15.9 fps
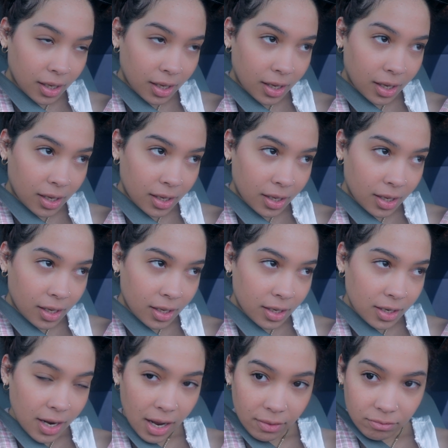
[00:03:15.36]

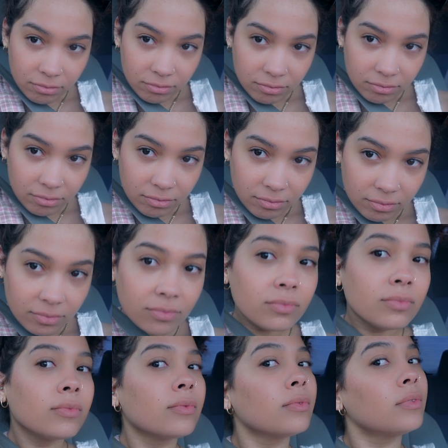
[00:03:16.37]
And yeah,
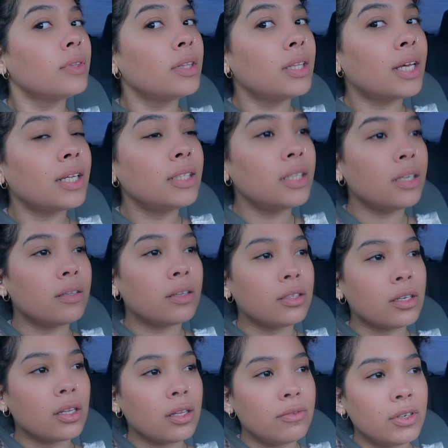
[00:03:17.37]
that's it.
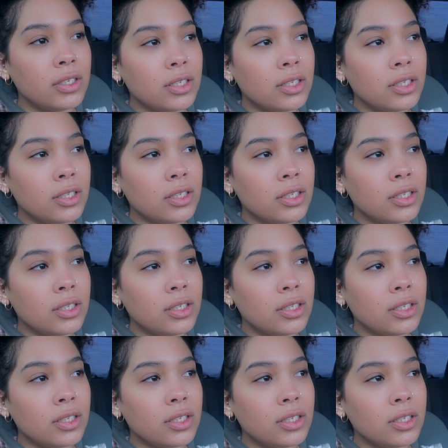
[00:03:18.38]
That's all I've done